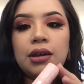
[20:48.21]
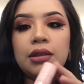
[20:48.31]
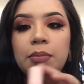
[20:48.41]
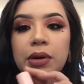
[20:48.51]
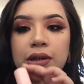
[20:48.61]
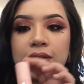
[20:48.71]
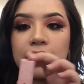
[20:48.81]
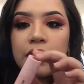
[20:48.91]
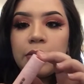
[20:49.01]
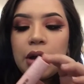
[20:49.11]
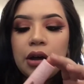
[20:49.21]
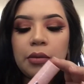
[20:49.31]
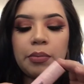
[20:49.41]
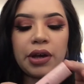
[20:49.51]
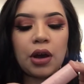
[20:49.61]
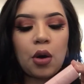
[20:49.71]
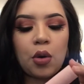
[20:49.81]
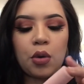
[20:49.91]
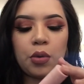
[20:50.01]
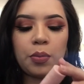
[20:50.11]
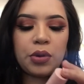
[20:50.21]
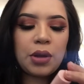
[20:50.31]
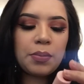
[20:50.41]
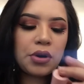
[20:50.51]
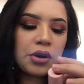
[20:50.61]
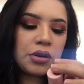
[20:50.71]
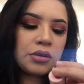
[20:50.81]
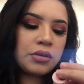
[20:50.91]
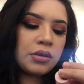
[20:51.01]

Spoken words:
the Buxom Big O Plumper